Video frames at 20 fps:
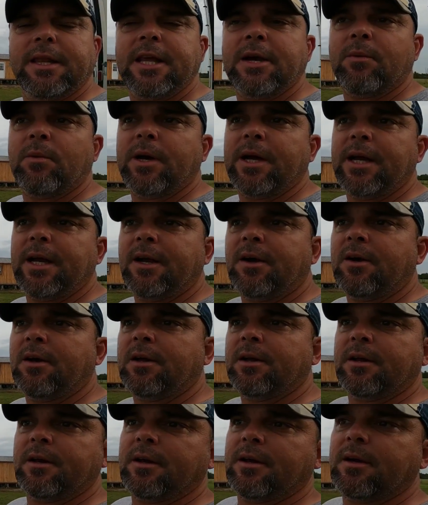That way
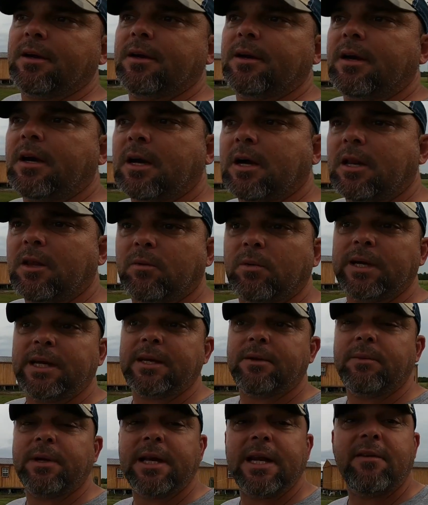on
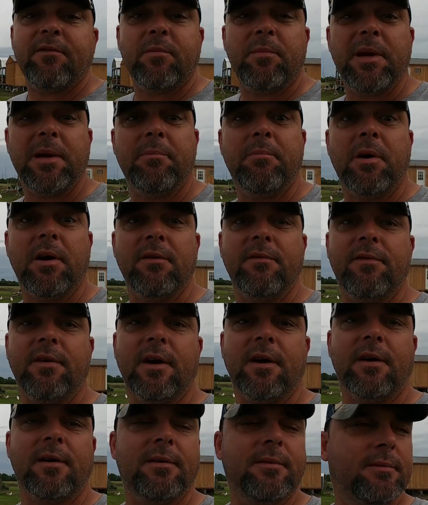Halloween we can have a big
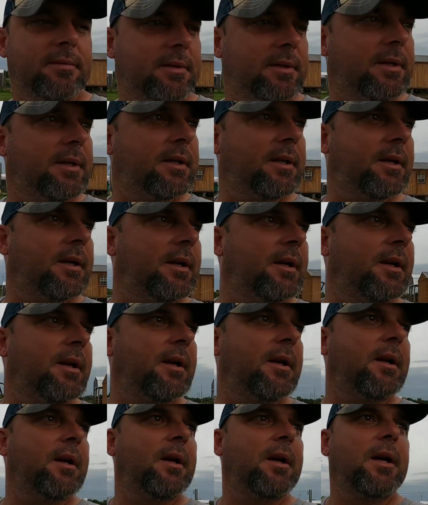bonfire.
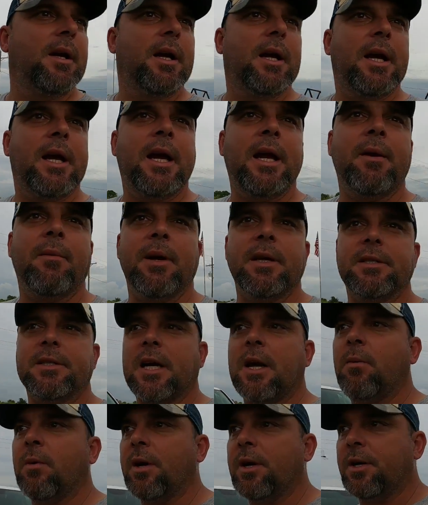
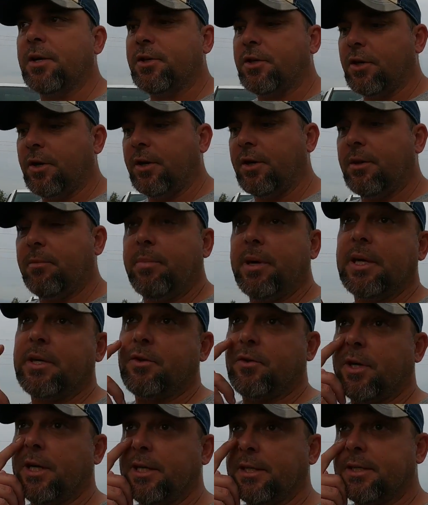Anyways, I wanted to show you the
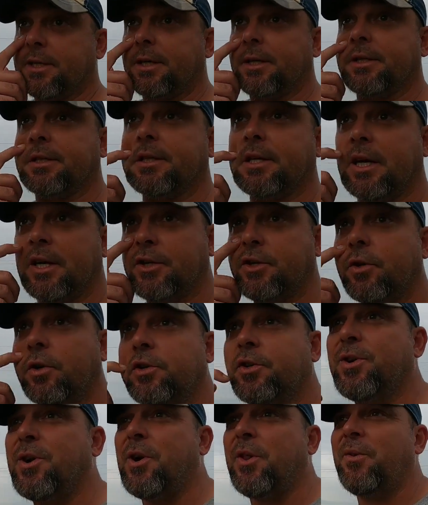big trees because I
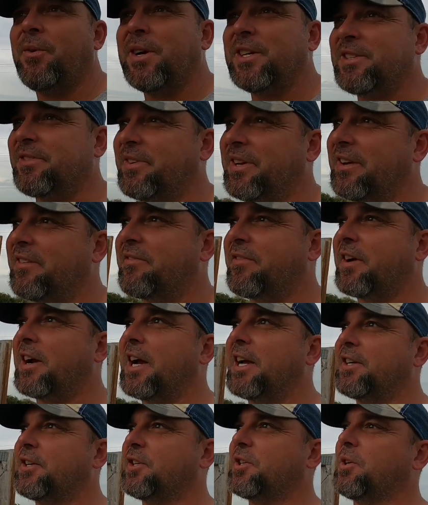showed you all the rest of it and
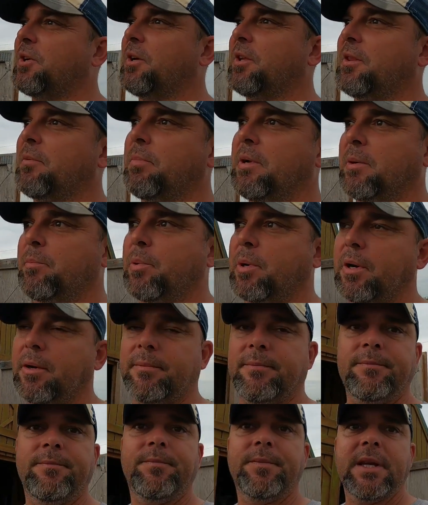forgot to show you the big
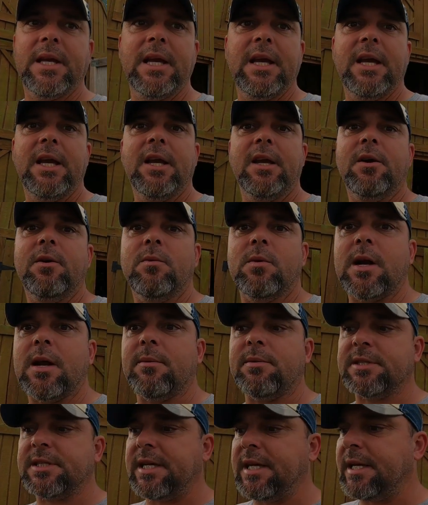part, what
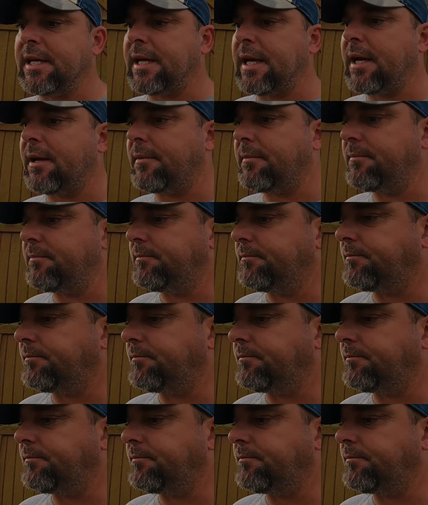I was getting at.